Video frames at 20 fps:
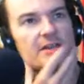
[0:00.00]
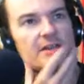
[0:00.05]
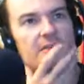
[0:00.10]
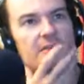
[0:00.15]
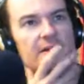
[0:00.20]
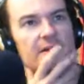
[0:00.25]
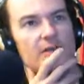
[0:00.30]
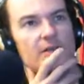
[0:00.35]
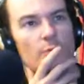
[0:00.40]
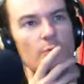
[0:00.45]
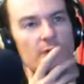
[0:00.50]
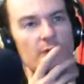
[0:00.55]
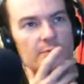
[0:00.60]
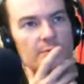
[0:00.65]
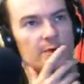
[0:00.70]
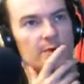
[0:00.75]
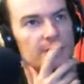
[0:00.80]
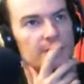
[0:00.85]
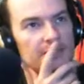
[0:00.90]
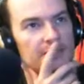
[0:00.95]
you think you
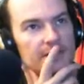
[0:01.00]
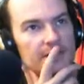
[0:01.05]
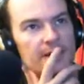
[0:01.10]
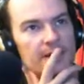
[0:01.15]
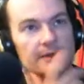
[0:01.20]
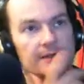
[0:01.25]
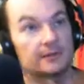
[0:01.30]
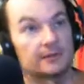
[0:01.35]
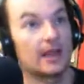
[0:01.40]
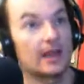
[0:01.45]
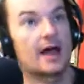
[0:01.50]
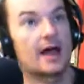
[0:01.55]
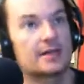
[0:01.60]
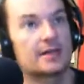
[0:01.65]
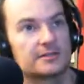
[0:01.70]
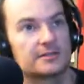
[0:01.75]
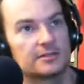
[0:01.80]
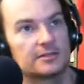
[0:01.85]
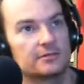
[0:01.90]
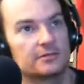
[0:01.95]
would print in
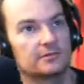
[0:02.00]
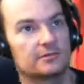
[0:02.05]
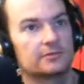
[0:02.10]
glass?